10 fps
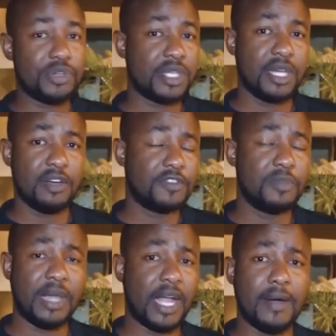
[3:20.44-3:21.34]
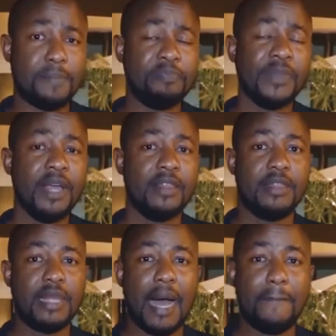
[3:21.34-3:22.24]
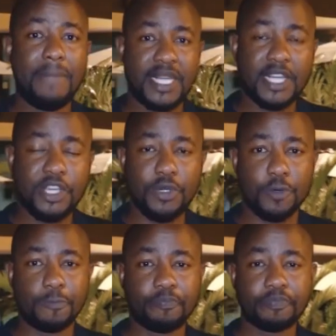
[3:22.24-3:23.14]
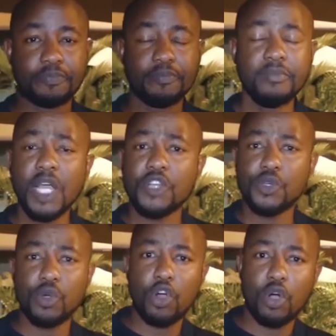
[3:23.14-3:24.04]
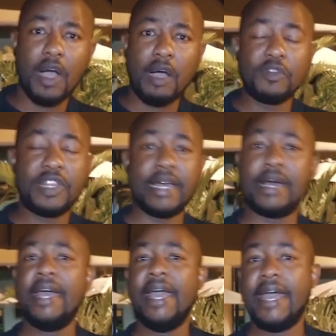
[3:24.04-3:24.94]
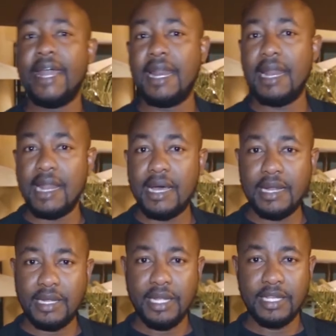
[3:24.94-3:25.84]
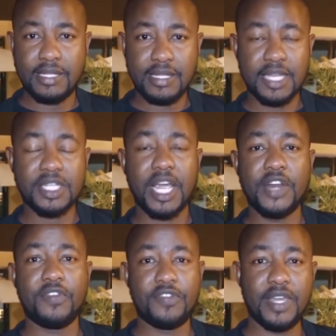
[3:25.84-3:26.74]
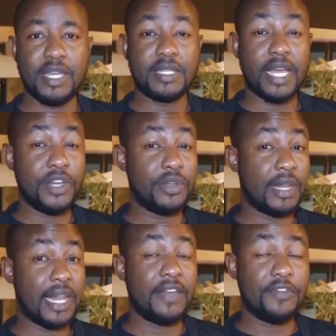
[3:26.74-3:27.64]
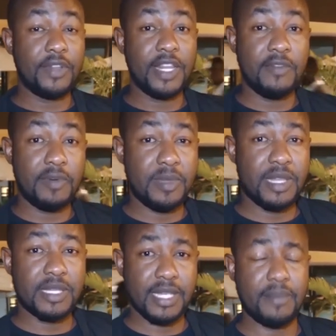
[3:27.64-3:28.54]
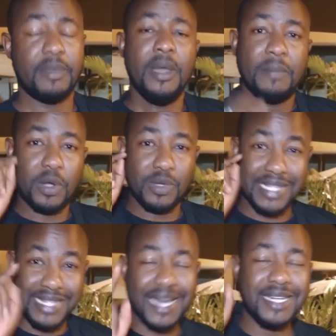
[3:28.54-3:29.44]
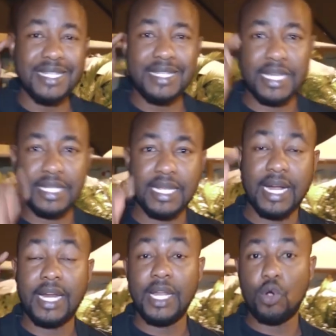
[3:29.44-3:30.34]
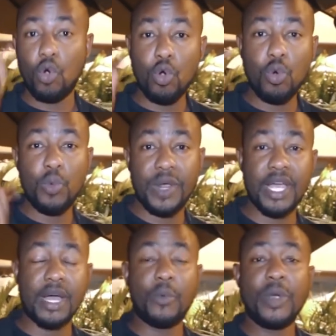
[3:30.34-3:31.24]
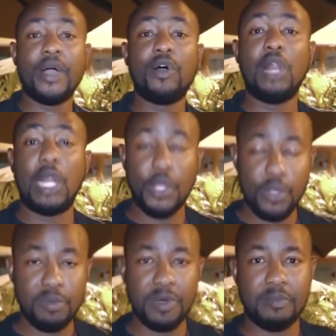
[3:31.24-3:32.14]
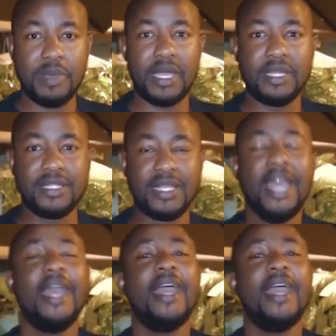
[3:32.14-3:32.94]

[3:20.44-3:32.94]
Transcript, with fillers: yourself to become a better you. So go out there and learn such kind of things, and your life will never be the same because that is exactly who we are. We are all human beings,